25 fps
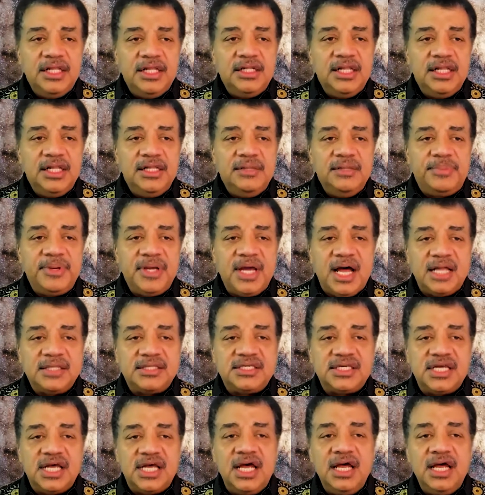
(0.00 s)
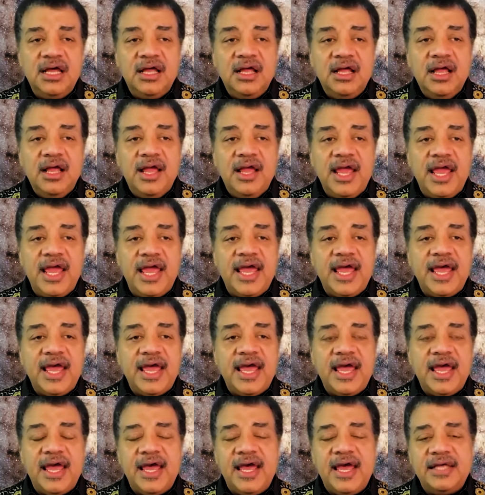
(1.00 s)
in the piazza,
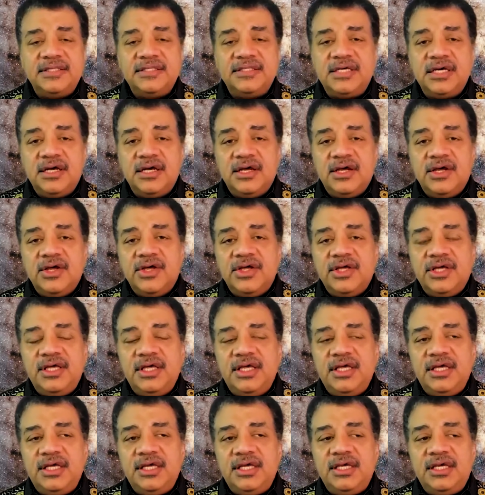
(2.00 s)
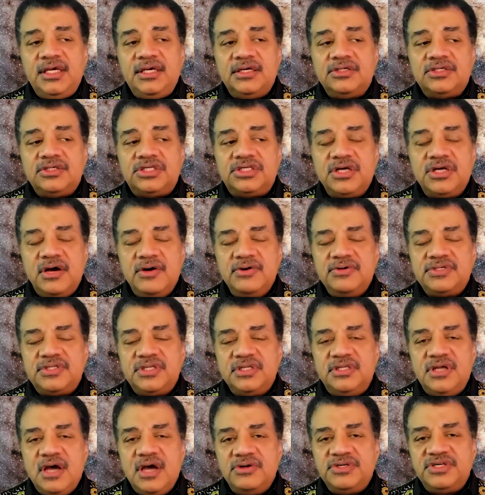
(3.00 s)
and he shows the
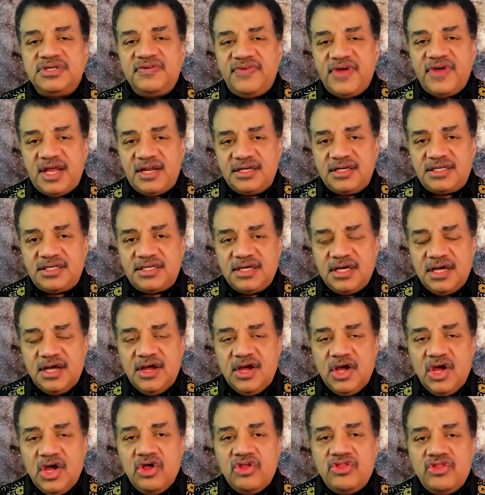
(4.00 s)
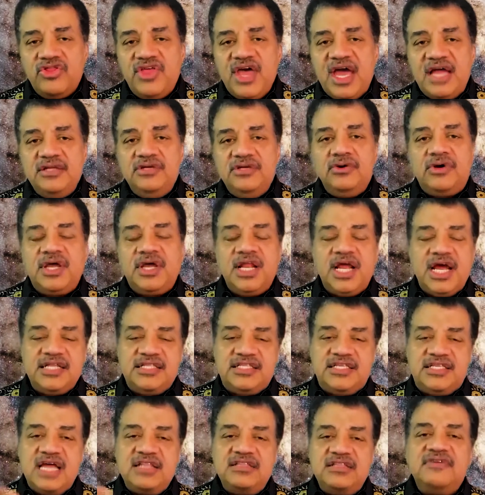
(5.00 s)
Doge of Venice that you can
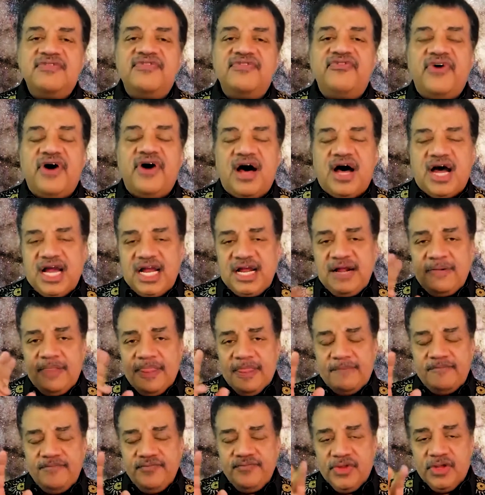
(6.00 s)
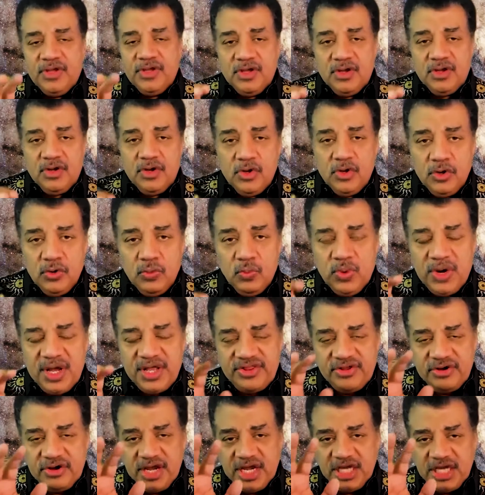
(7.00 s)
identify
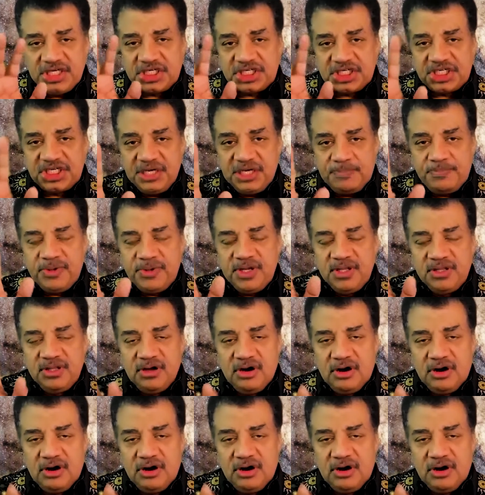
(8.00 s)
whether a ship in the